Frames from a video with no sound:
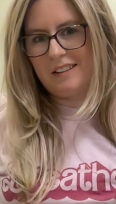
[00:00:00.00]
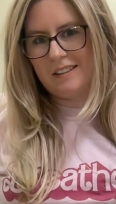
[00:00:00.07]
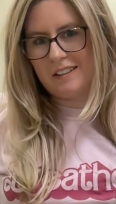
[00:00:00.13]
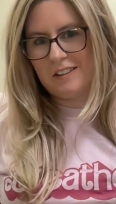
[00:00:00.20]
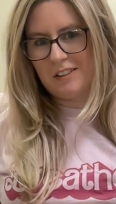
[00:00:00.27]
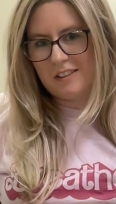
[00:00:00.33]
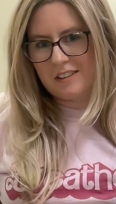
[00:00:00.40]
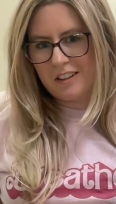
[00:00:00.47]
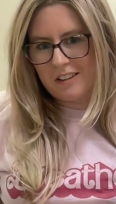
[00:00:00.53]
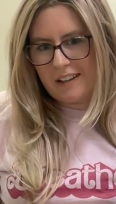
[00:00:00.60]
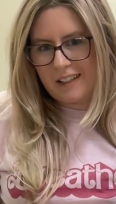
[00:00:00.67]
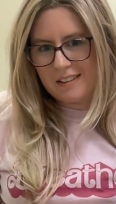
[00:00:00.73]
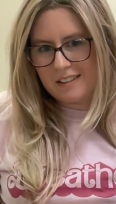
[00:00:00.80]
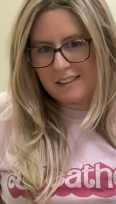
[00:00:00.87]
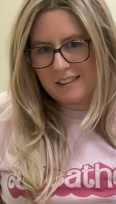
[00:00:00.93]
It's
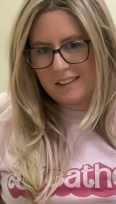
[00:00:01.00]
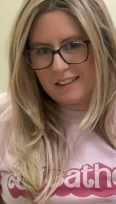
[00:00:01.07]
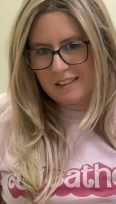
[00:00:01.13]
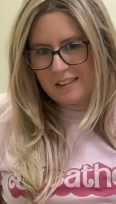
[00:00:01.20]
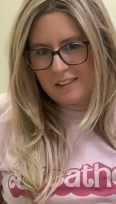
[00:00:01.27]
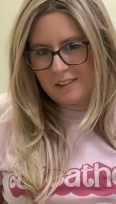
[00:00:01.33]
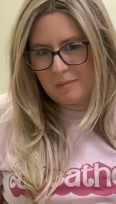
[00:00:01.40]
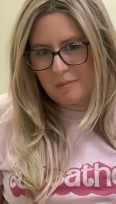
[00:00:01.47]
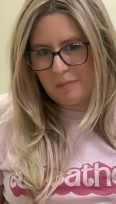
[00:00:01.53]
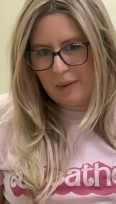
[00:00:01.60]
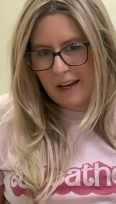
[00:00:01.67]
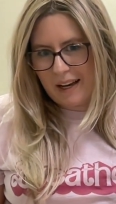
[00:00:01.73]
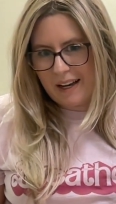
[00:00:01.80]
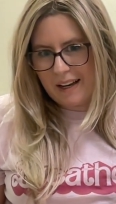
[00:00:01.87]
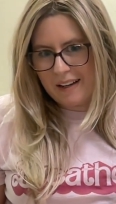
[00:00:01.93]
collected in this
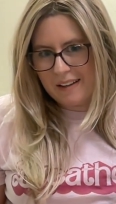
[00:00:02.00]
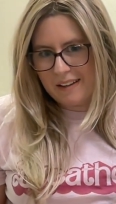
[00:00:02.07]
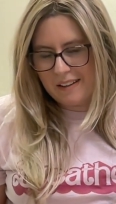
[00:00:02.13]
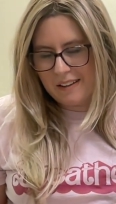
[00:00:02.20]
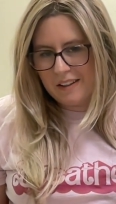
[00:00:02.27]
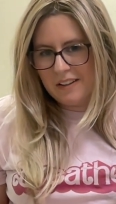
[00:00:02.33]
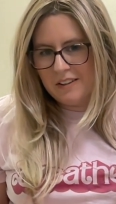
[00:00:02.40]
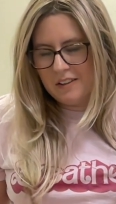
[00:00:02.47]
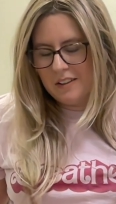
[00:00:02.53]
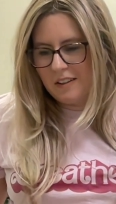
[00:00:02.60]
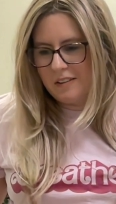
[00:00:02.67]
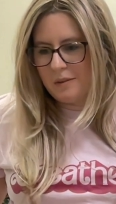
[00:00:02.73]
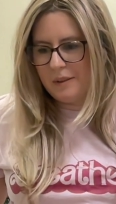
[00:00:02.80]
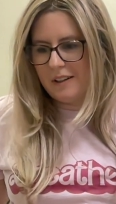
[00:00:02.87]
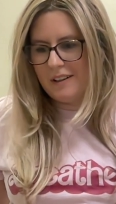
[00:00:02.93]
bag
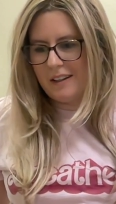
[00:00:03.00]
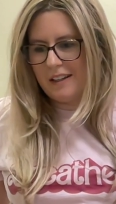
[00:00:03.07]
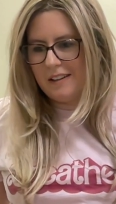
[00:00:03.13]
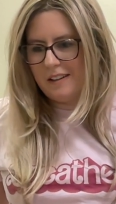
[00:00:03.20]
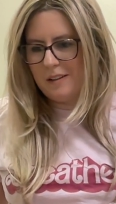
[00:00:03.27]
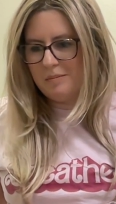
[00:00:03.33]
where I can